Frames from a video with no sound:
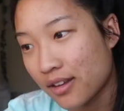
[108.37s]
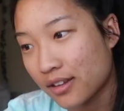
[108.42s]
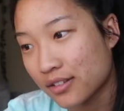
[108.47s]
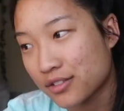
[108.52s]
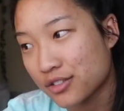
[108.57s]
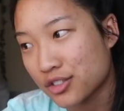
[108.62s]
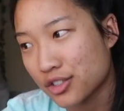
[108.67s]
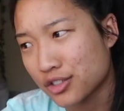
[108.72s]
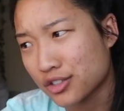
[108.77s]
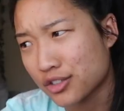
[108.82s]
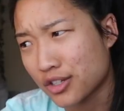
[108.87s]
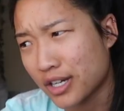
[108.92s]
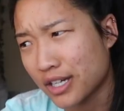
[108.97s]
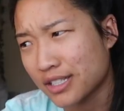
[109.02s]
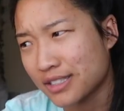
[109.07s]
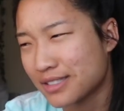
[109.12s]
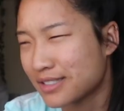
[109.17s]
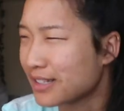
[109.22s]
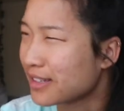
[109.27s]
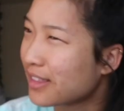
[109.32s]
It's just
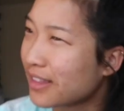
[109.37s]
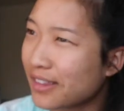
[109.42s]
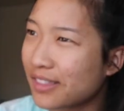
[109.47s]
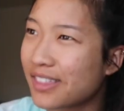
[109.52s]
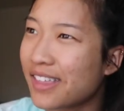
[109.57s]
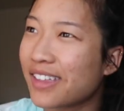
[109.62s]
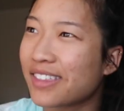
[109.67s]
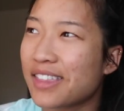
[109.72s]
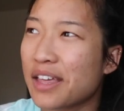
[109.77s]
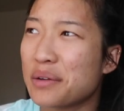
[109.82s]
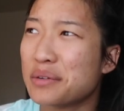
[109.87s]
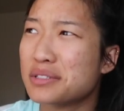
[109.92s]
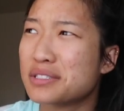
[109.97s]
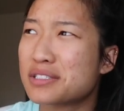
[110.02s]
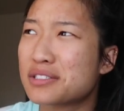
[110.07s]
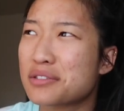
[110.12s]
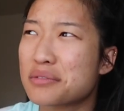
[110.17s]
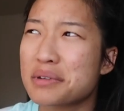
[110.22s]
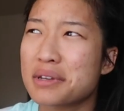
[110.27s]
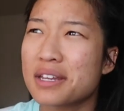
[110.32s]
crazy to think that that
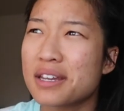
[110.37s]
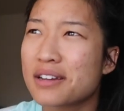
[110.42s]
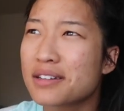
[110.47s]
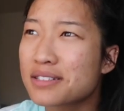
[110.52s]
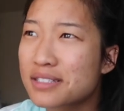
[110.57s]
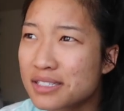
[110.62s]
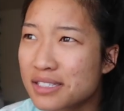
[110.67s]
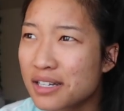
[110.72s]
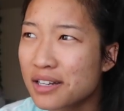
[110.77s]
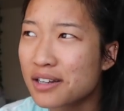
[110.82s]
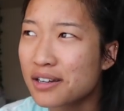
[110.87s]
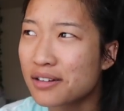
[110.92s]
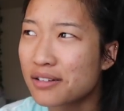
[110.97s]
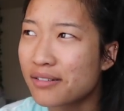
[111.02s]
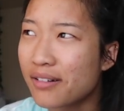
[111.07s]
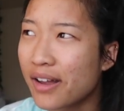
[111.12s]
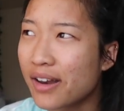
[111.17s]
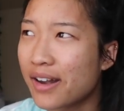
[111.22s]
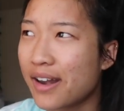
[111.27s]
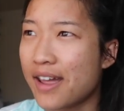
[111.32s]
was three years
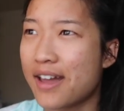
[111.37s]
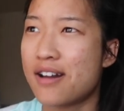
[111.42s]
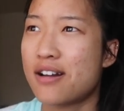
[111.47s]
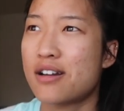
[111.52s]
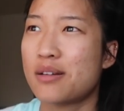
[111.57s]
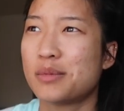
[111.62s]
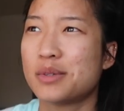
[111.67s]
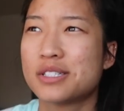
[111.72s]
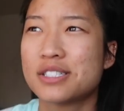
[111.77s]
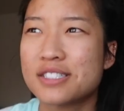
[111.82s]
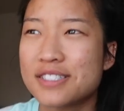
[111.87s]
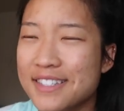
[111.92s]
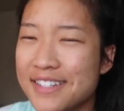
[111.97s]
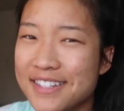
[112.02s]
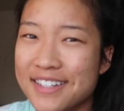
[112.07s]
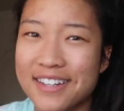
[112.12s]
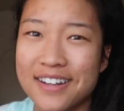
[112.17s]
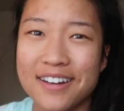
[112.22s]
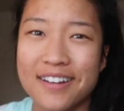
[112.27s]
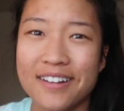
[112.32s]
ago and now I'm a
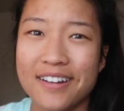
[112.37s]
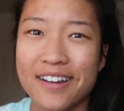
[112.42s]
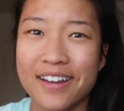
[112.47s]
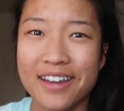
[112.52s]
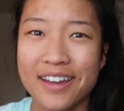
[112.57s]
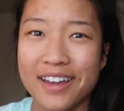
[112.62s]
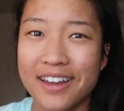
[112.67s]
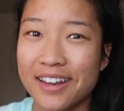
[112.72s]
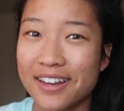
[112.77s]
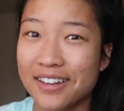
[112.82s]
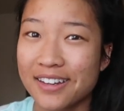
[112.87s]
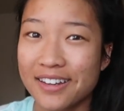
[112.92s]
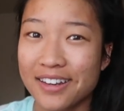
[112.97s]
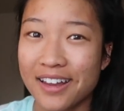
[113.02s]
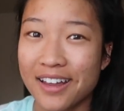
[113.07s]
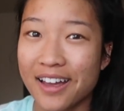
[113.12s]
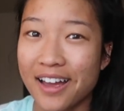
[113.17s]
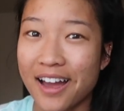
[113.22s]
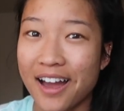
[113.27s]
senior and